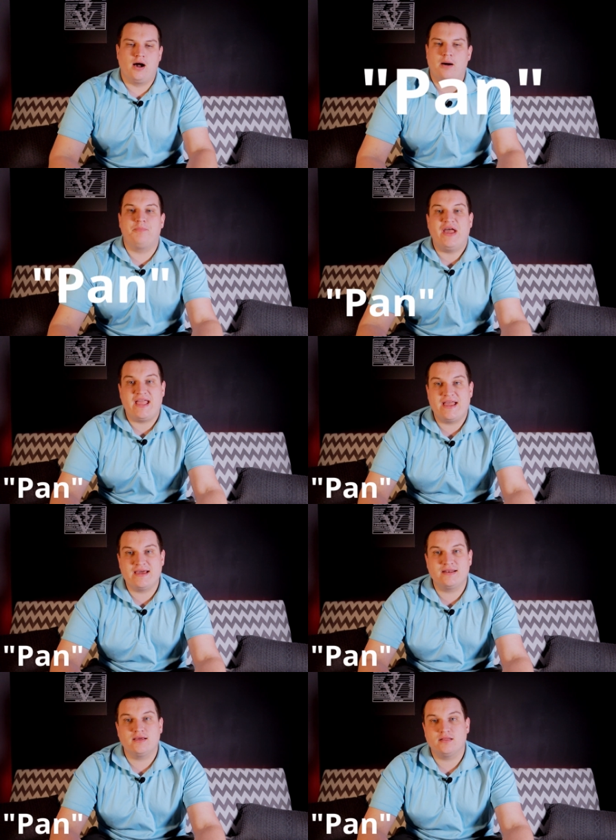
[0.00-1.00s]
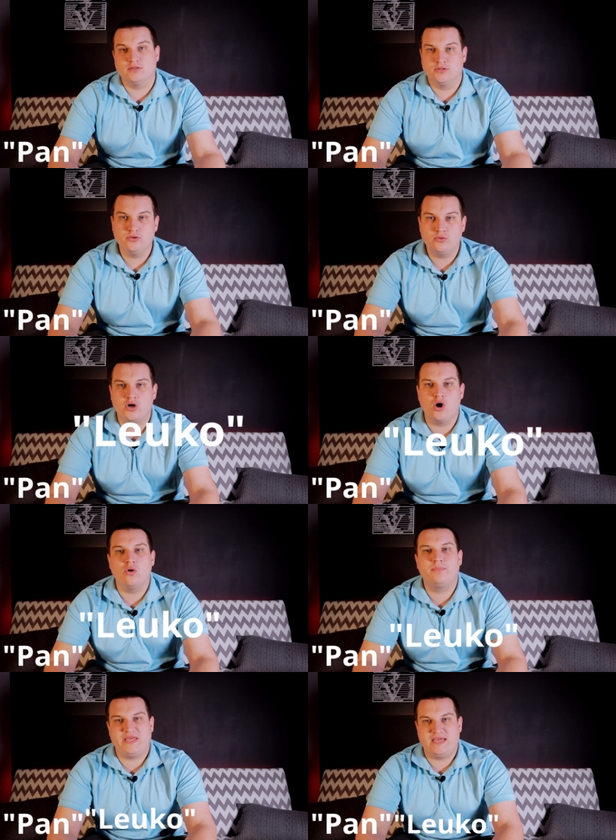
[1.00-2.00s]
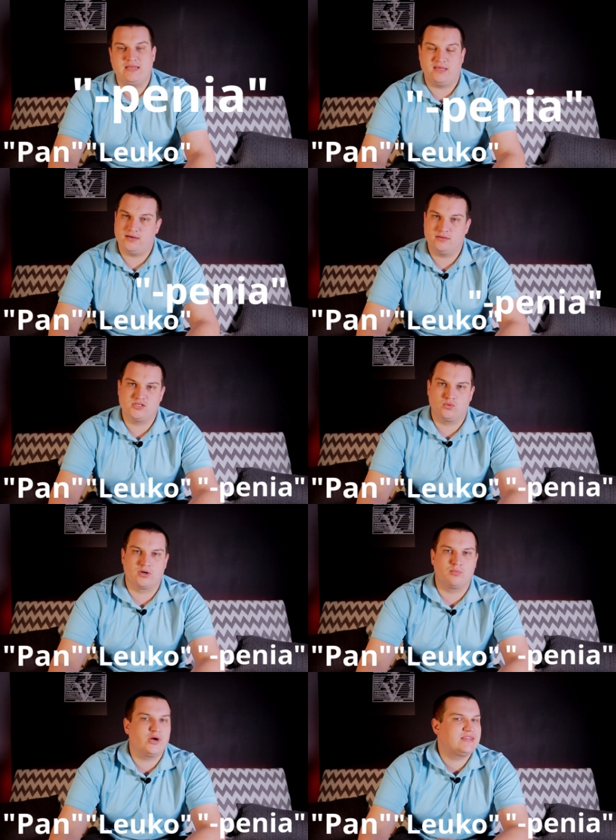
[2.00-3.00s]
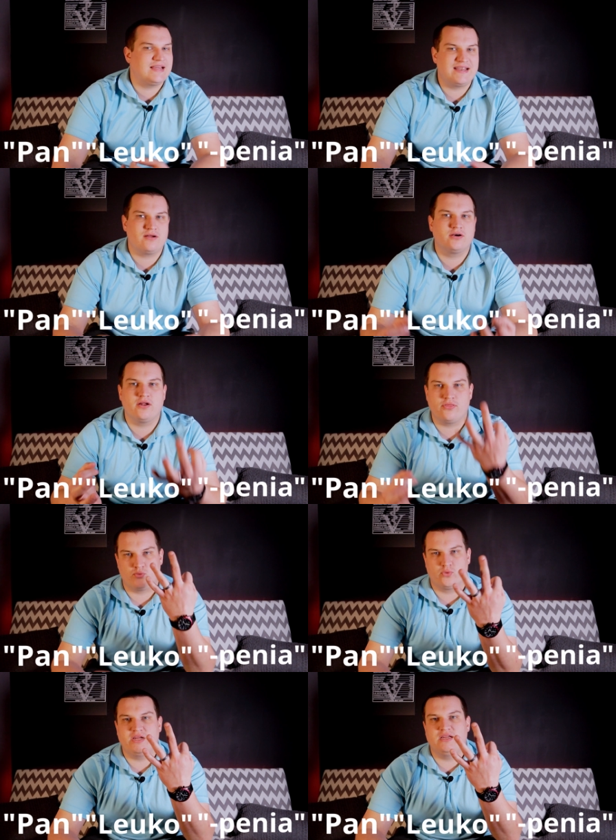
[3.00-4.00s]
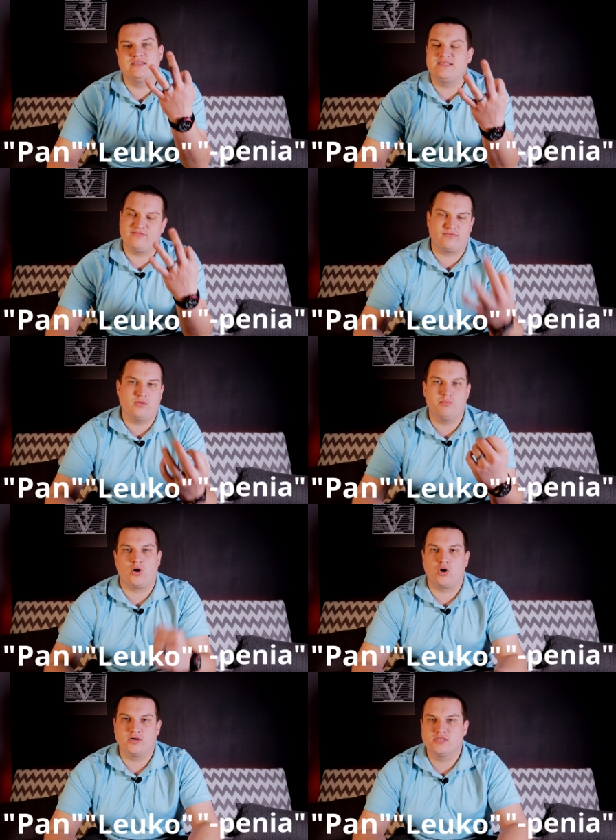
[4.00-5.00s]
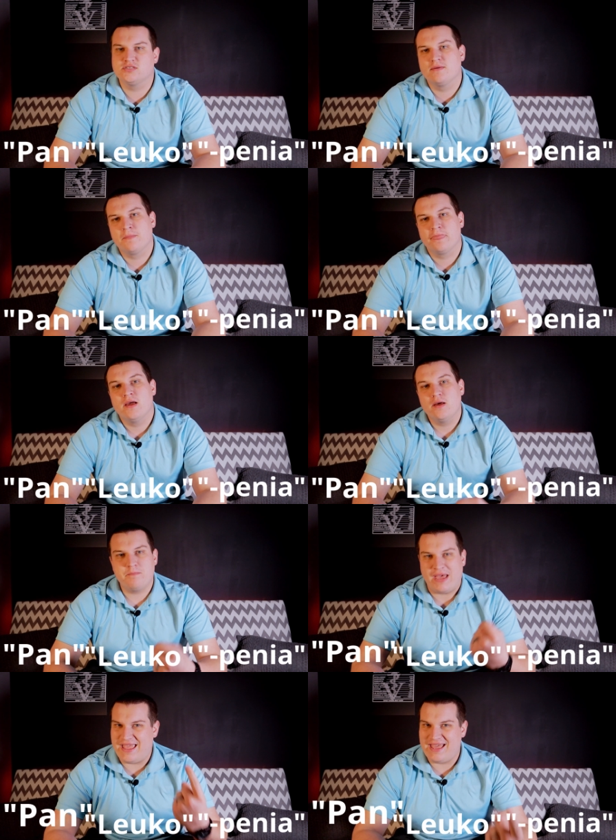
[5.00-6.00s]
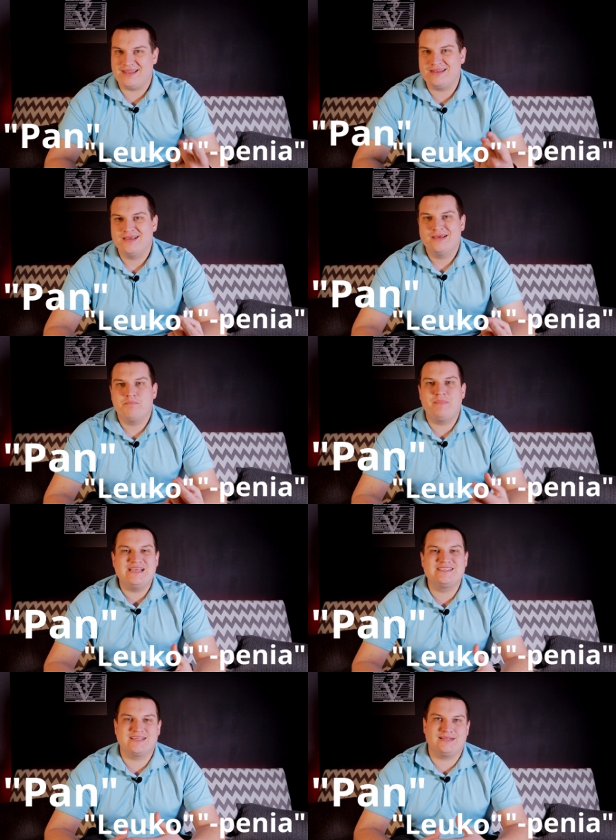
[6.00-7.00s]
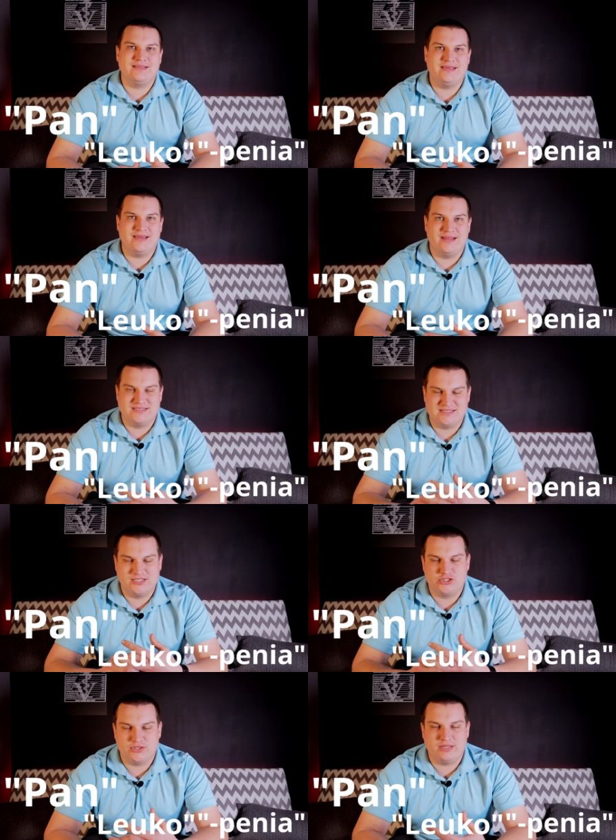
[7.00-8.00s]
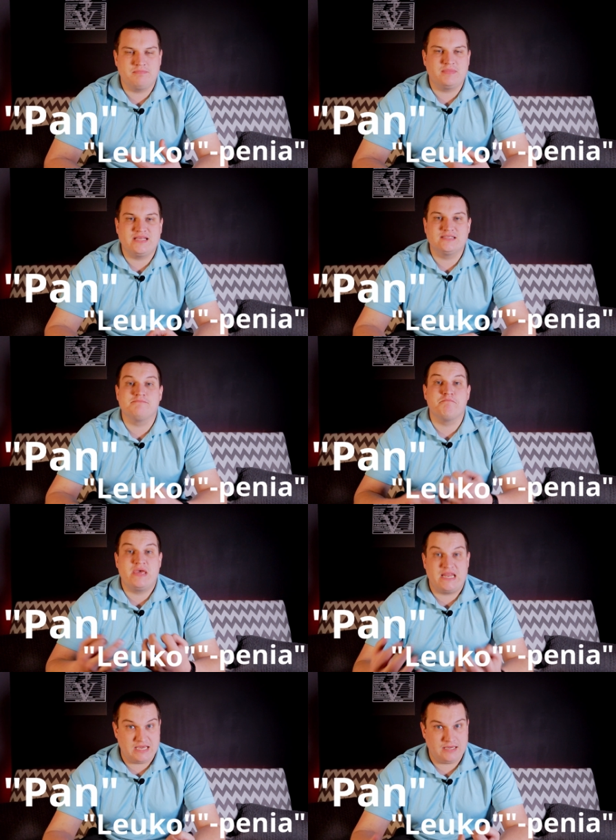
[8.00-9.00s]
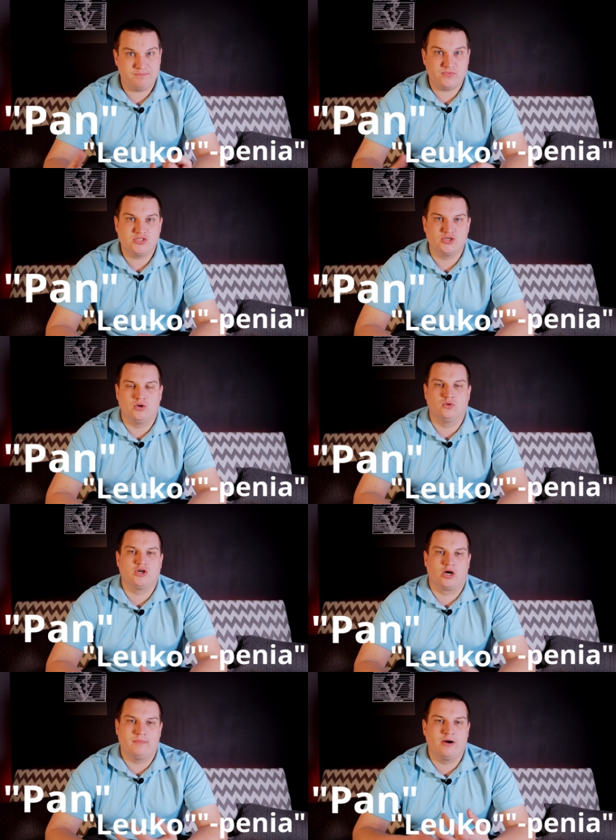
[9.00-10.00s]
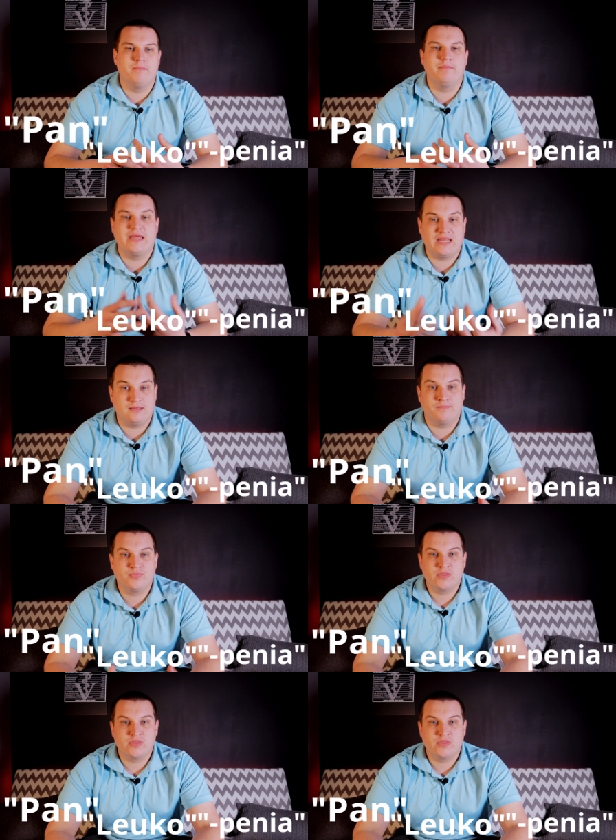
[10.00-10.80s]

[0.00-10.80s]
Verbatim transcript: Panleukopenia. So we're going to break that down into three different parts. Pan basically and essentially means many. So talking about many.